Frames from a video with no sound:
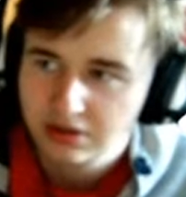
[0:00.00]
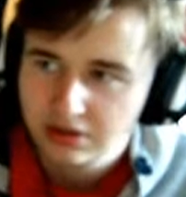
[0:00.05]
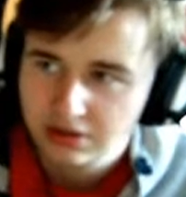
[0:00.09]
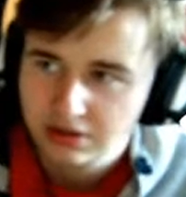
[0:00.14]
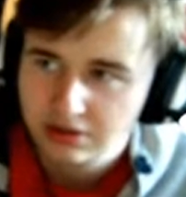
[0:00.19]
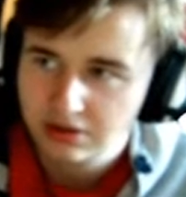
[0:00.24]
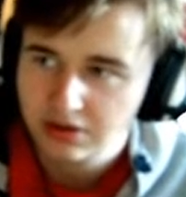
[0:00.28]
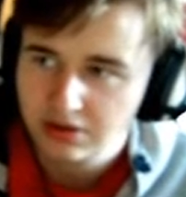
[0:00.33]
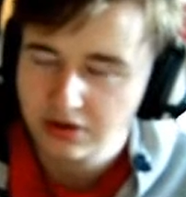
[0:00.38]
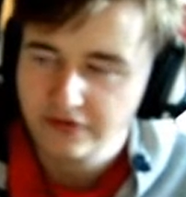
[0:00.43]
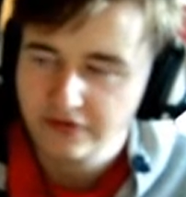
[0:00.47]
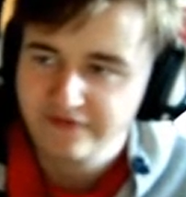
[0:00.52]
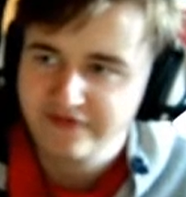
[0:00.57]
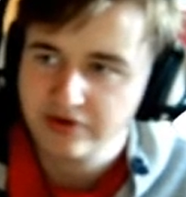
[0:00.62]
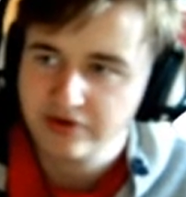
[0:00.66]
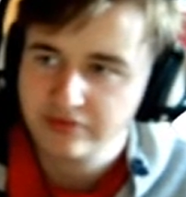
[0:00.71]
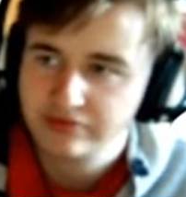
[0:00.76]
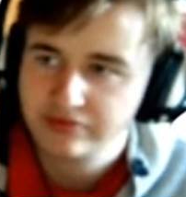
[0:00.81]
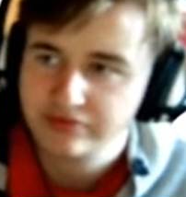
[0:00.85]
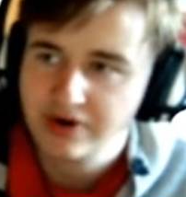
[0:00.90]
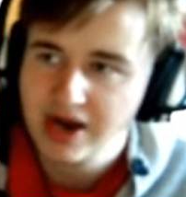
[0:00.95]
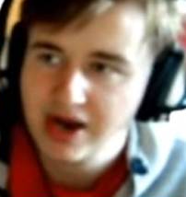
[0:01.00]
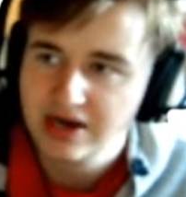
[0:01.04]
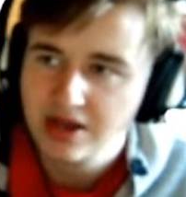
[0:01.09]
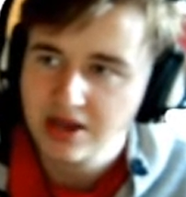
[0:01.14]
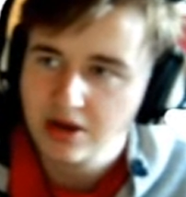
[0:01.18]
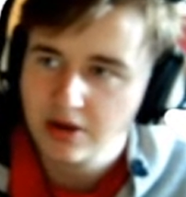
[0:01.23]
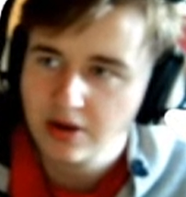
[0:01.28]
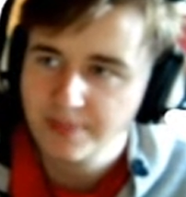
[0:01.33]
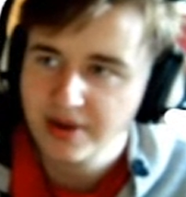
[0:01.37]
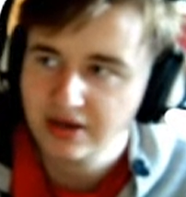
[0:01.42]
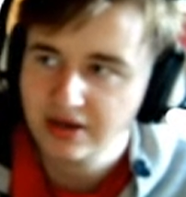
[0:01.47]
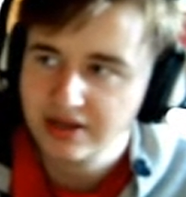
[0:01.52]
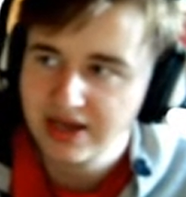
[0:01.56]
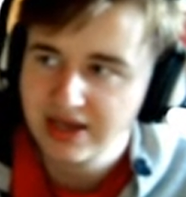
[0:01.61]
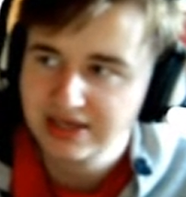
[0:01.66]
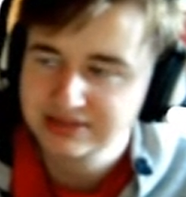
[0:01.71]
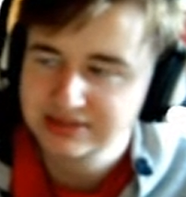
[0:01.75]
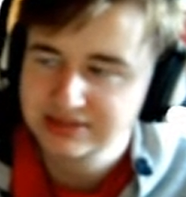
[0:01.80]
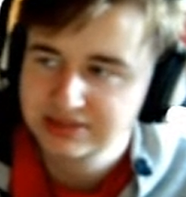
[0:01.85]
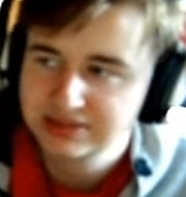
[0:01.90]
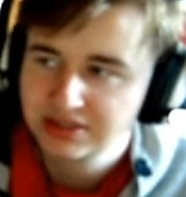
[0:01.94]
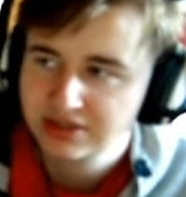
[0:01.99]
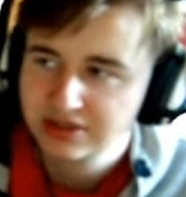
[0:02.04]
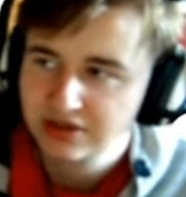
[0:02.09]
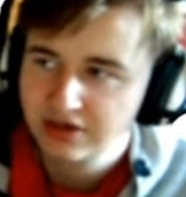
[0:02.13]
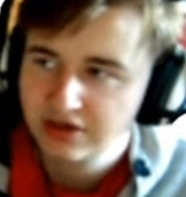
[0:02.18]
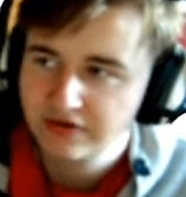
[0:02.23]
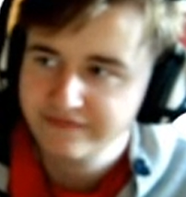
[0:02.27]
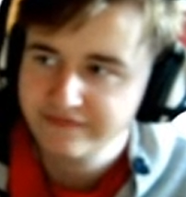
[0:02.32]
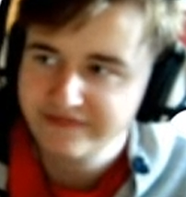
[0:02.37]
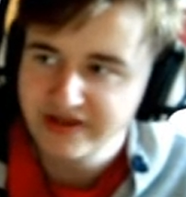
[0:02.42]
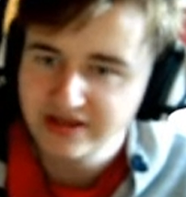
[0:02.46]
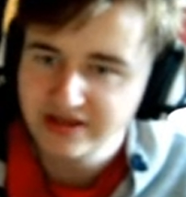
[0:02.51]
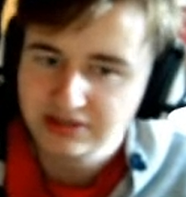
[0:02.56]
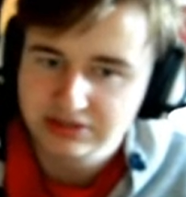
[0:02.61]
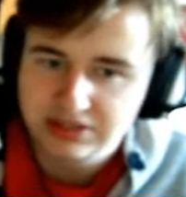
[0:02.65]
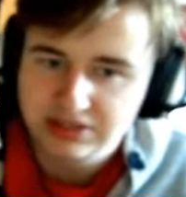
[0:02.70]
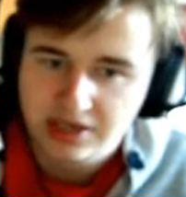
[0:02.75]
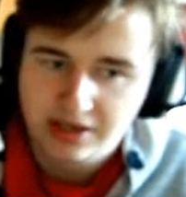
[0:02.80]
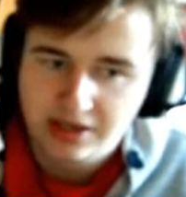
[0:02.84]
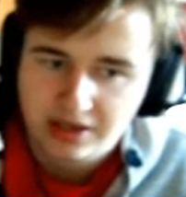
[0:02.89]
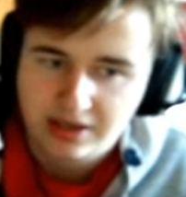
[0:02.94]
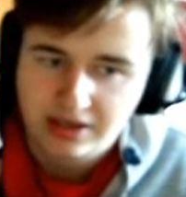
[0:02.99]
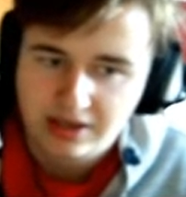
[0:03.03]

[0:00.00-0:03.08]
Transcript: of Reilly Opelka's field.